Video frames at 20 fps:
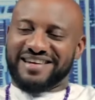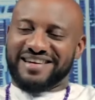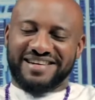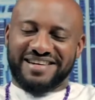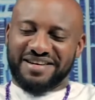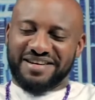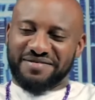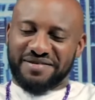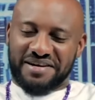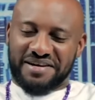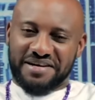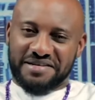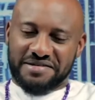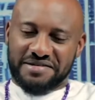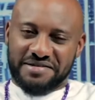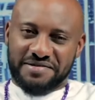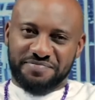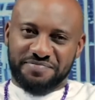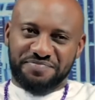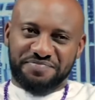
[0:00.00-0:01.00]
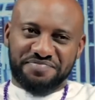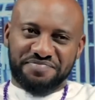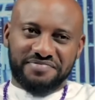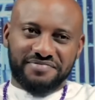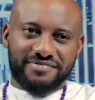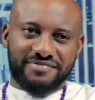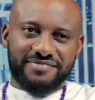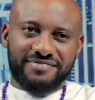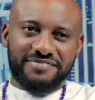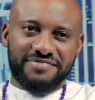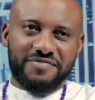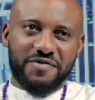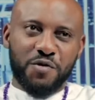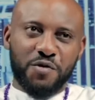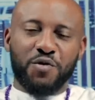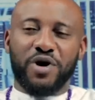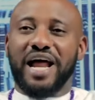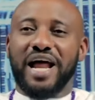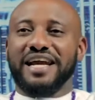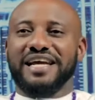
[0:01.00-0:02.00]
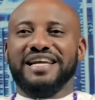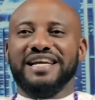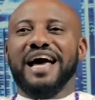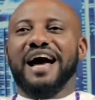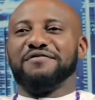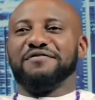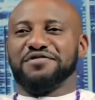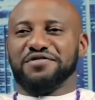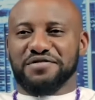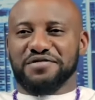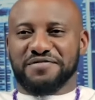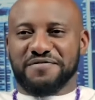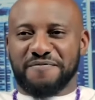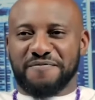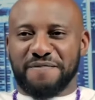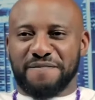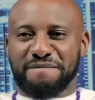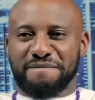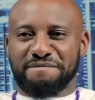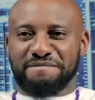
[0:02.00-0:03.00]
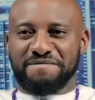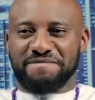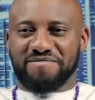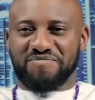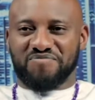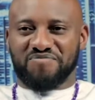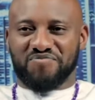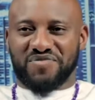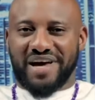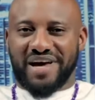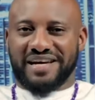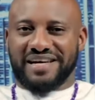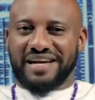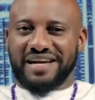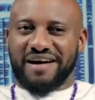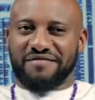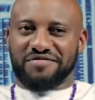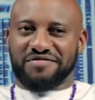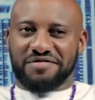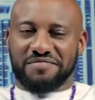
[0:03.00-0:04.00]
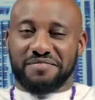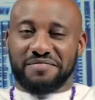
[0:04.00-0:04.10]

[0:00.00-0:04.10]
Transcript: didn't kneel because, well, I didn't have to. I didn't have to.